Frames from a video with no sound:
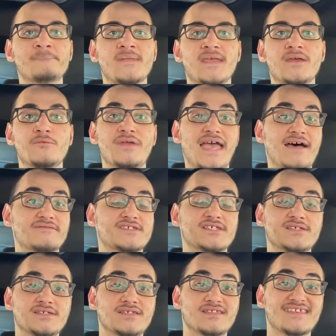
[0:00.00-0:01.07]
we have
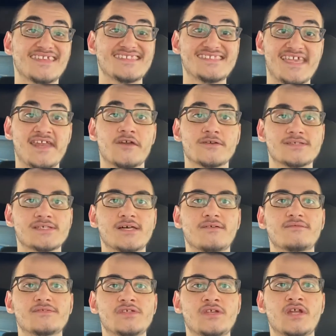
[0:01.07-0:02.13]
to contain
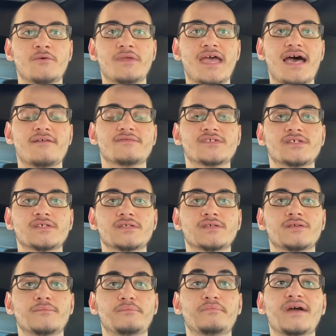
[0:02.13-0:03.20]
ourselves. You know, we have to
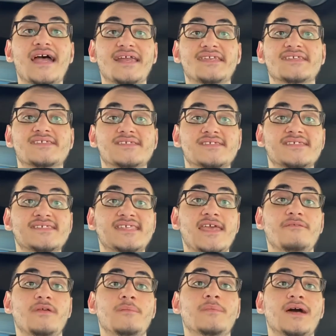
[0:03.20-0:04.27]
practice
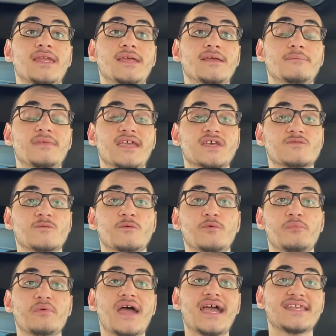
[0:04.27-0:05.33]
saving money, because when we
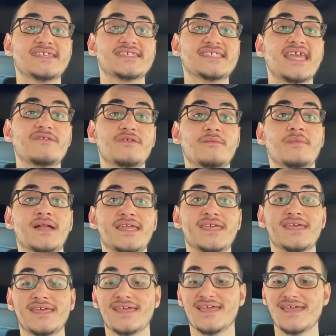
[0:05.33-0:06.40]
practice saving money,
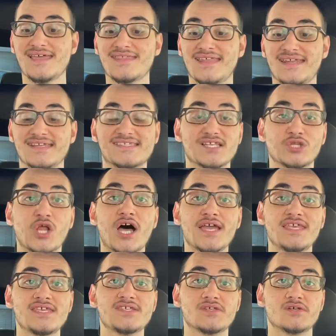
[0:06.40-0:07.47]
then it's a lot
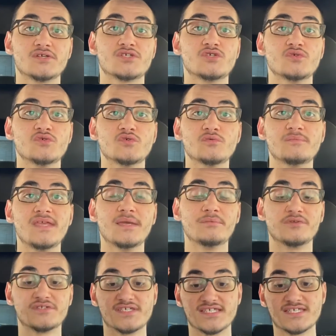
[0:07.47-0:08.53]
easier to be
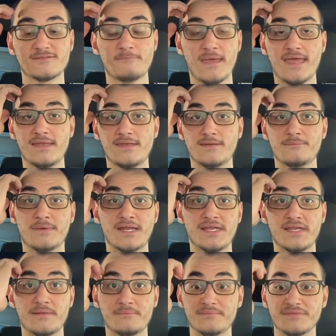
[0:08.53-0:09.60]
able to spend
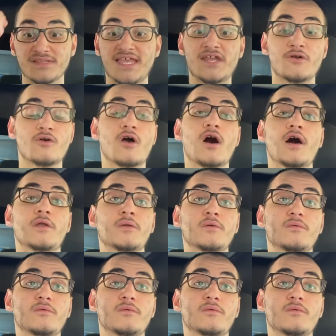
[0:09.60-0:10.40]
money later on